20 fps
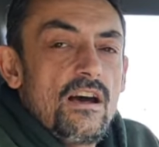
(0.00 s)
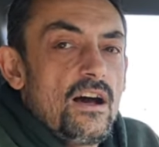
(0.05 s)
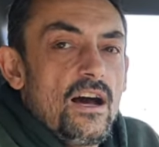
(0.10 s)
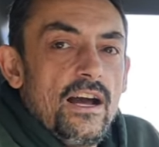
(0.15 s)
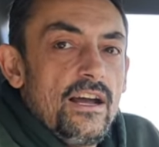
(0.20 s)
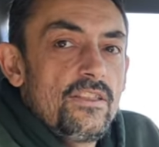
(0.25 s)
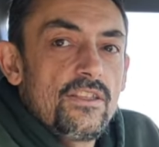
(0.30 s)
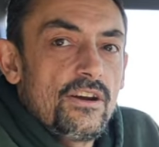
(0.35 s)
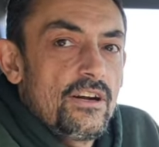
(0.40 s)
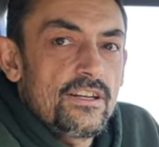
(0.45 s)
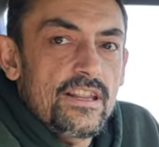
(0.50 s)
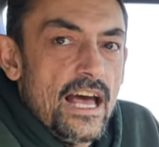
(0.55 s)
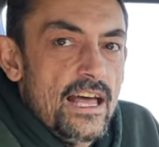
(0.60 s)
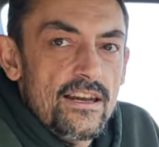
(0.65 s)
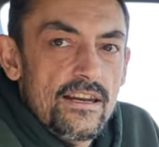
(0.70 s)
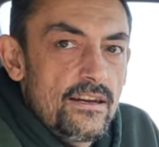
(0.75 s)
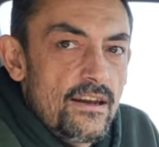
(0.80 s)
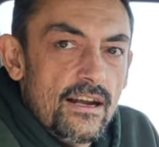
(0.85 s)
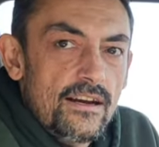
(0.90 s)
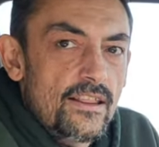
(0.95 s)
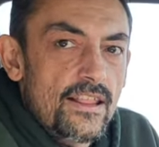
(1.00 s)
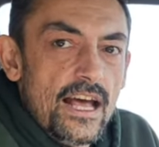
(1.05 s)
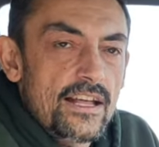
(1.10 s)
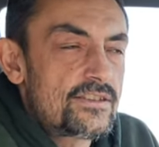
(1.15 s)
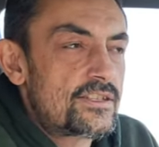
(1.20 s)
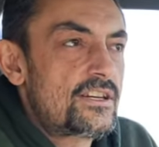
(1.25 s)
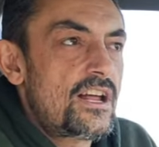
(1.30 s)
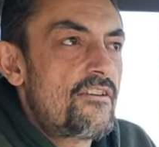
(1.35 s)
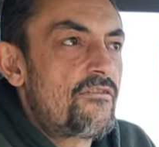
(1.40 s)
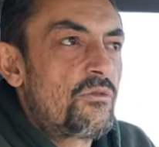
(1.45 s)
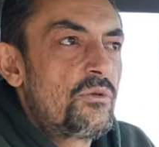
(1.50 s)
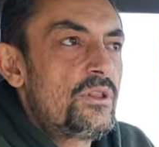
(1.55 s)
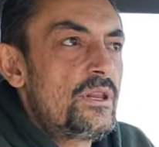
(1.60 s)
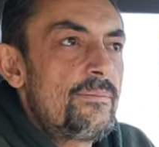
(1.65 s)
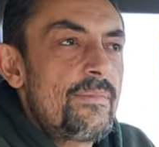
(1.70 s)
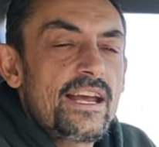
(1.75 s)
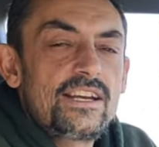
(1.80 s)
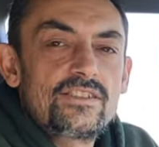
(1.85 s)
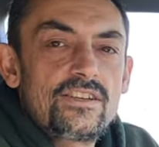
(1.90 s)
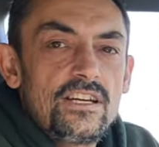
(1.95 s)
either that none of that stuff really
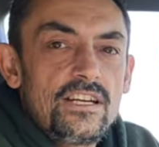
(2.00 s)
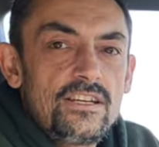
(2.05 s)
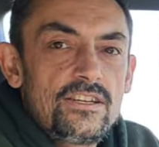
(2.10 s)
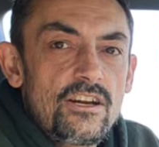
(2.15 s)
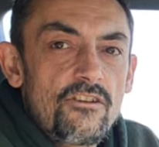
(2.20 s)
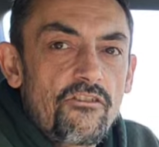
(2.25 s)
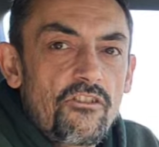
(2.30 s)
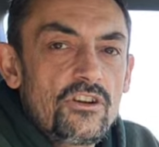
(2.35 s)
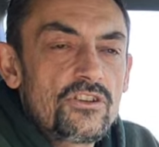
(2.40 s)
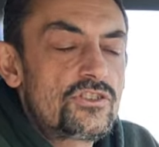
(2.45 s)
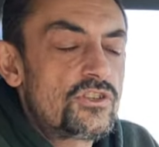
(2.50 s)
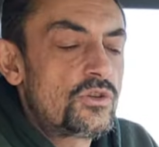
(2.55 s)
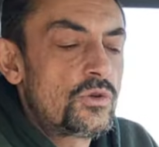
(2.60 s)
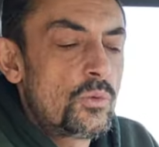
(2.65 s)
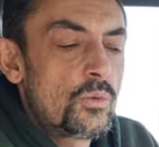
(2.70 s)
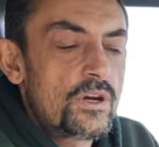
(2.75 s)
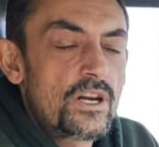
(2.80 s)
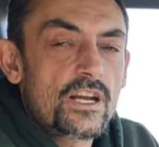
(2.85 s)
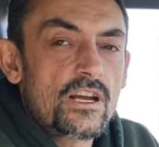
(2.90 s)
makes any difference to when